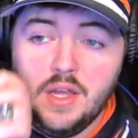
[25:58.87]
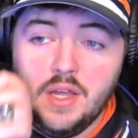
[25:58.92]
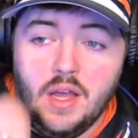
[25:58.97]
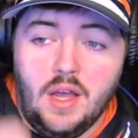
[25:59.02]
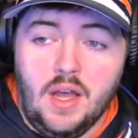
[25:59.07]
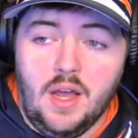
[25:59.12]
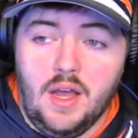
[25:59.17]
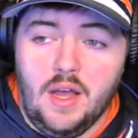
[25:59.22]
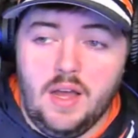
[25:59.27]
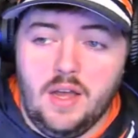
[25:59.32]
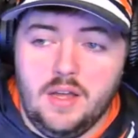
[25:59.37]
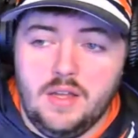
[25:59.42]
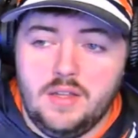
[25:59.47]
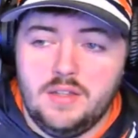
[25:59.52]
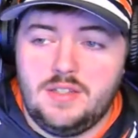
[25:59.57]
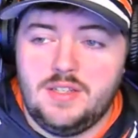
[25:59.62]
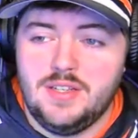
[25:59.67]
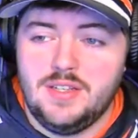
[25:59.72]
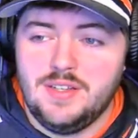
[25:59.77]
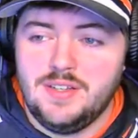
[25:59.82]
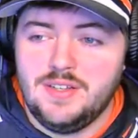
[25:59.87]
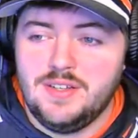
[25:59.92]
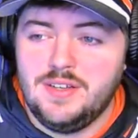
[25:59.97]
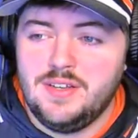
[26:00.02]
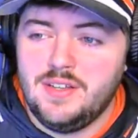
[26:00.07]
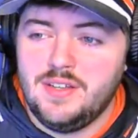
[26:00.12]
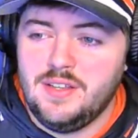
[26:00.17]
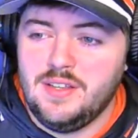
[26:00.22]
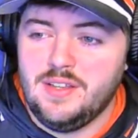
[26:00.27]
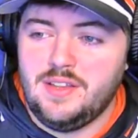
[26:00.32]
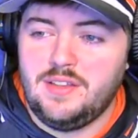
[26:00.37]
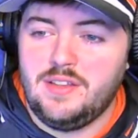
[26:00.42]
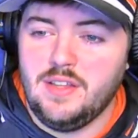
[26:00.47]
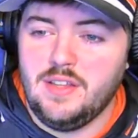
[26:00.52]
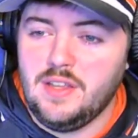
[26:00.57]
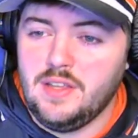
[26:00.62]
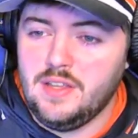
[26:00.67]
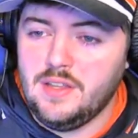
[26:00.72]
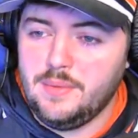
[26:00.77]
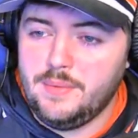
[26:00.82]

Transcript: let's see.